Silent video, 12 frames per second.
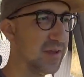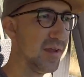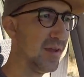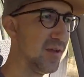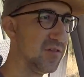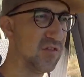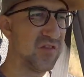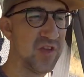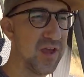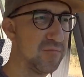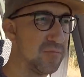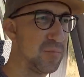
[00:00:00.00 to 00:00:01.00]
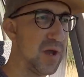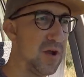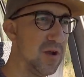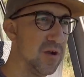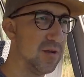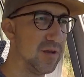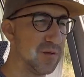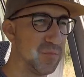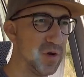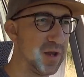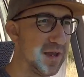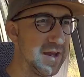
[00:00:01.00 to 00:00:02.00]
As you see, I'm barely
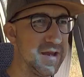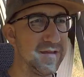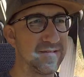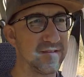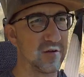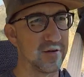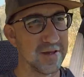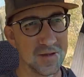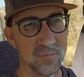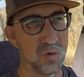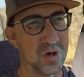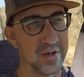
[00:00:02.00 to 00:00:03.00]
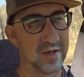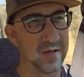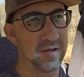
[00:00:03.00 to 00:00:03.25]
inputting any steering input,